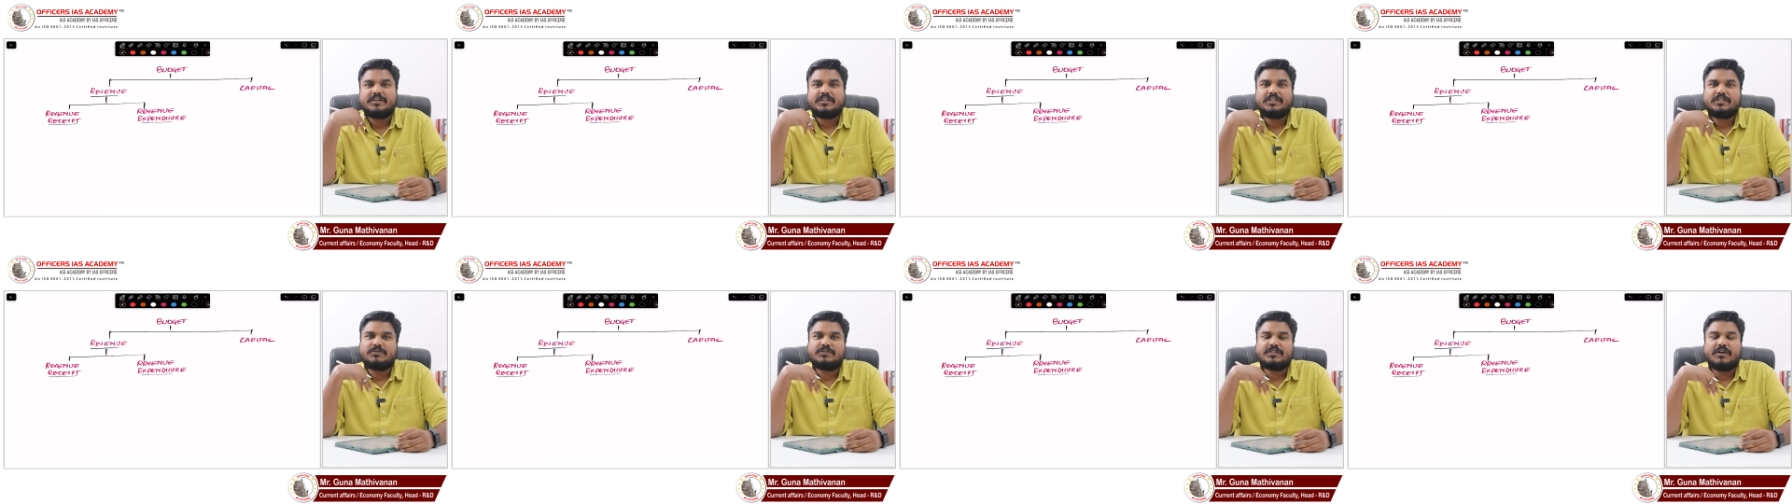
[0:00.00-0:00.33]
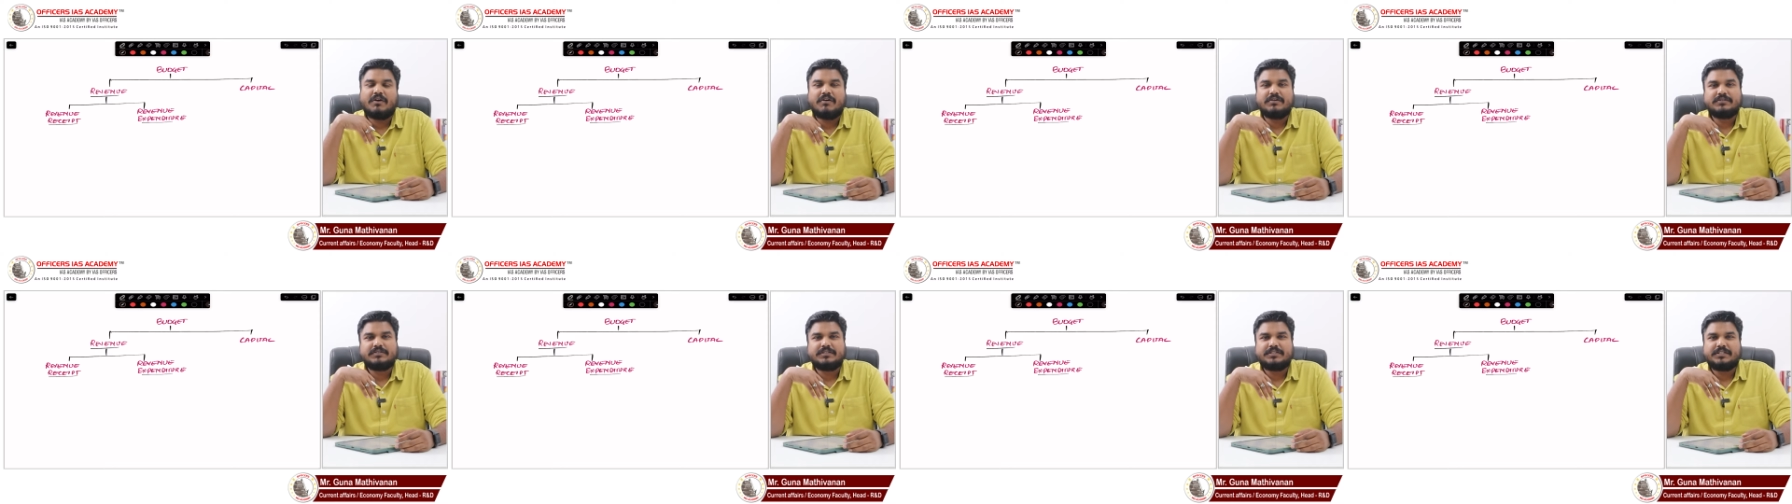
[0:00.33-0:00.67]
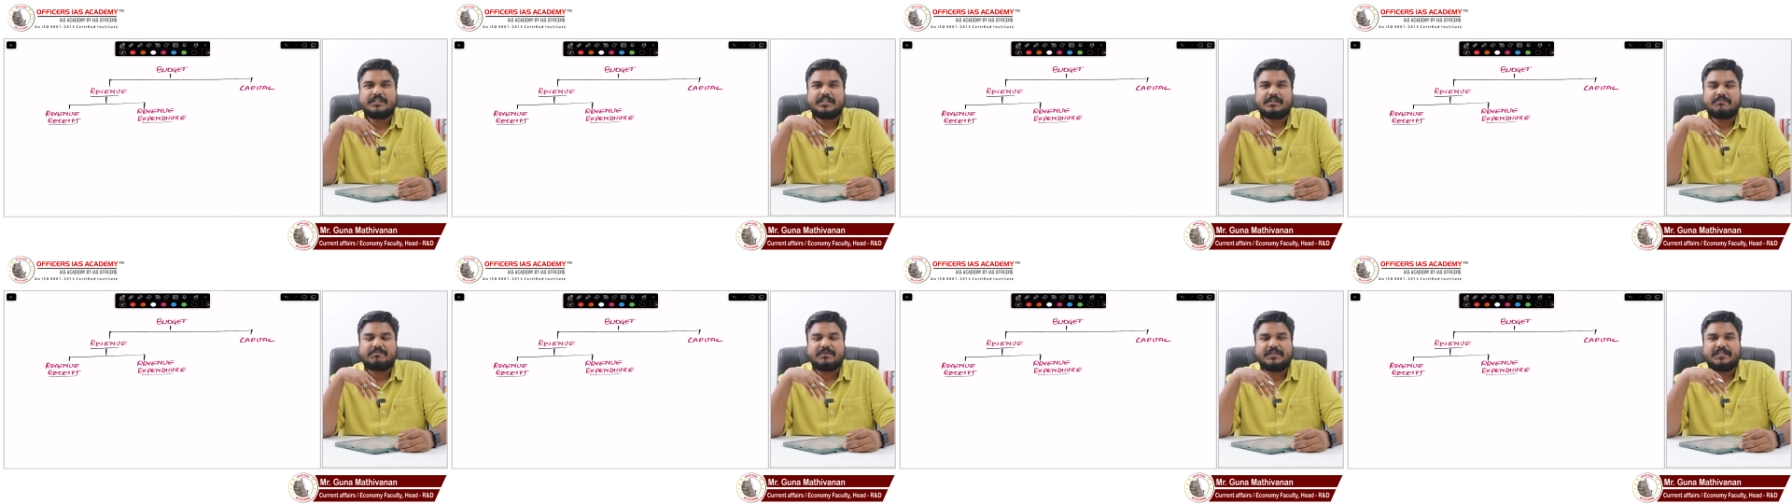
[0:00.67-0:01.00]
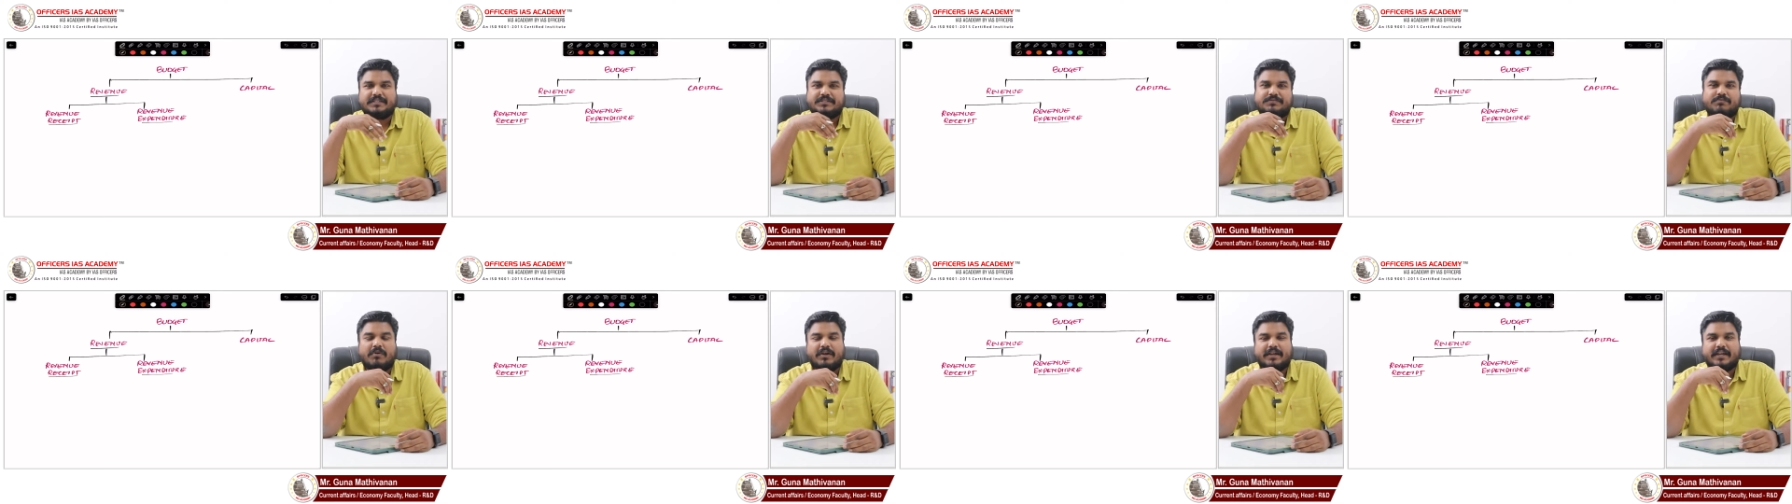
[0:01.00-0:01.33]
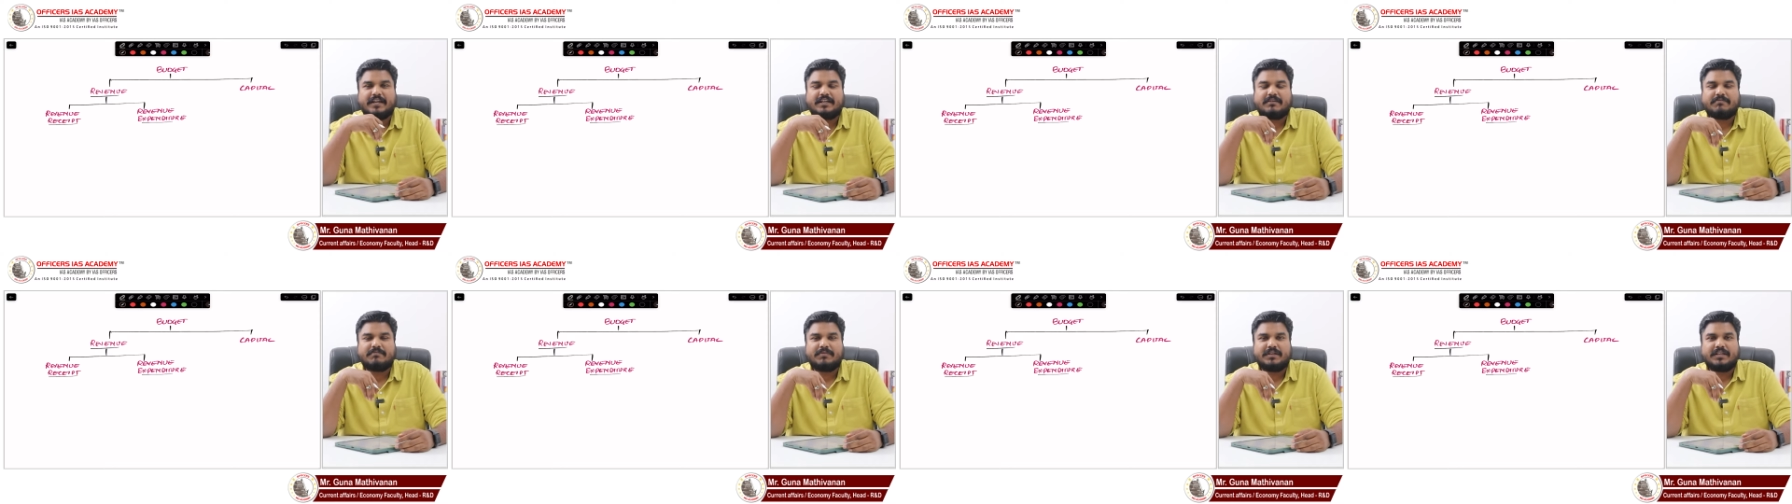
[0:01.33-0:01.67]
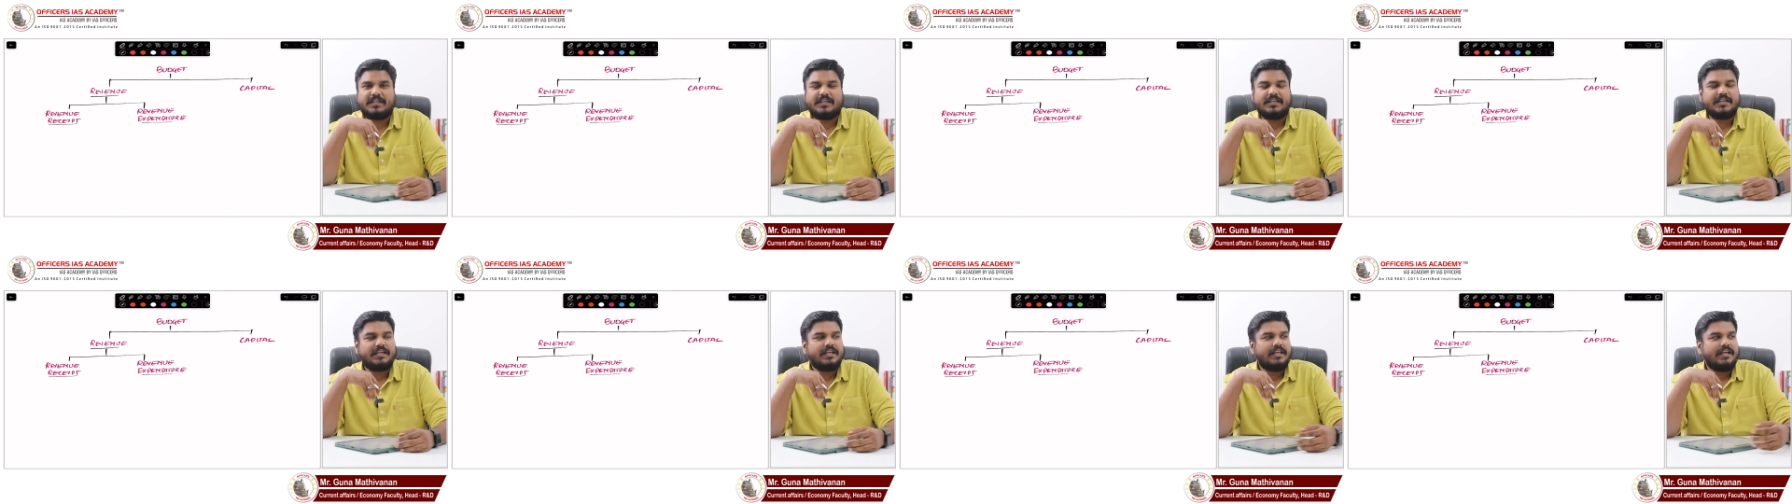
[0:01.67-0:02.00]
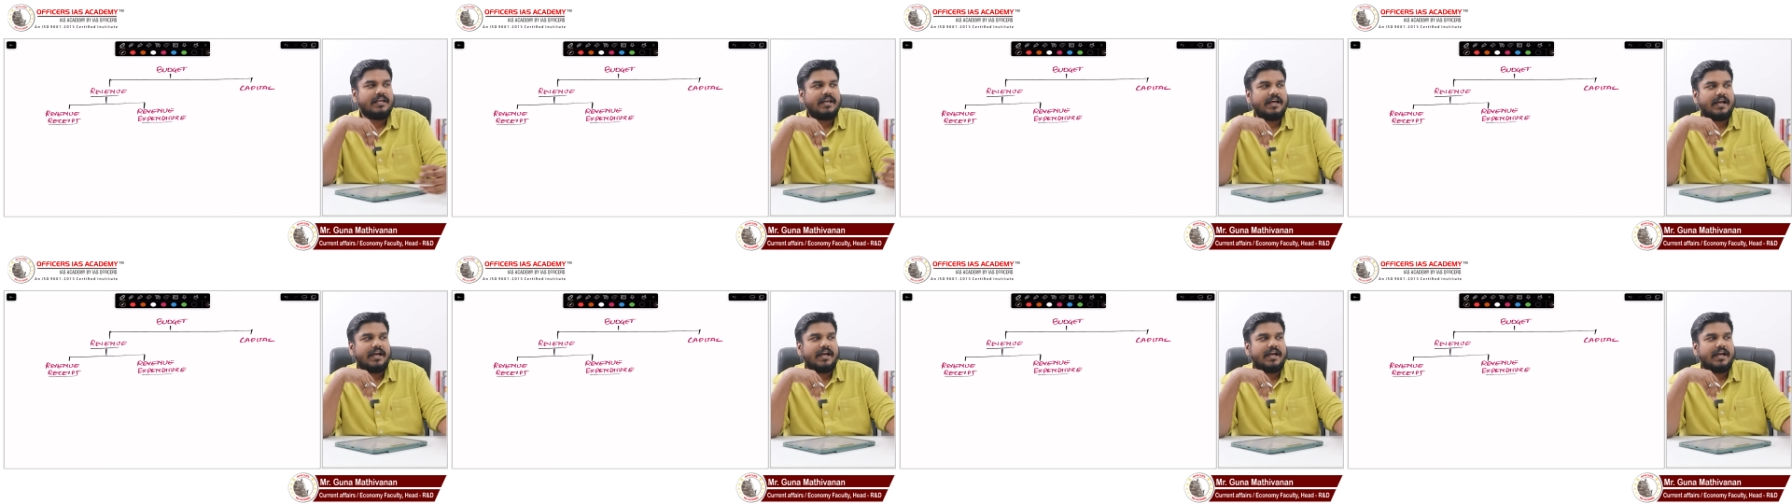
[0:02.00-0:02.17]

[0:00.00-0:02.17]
2,000 rupees pocket money.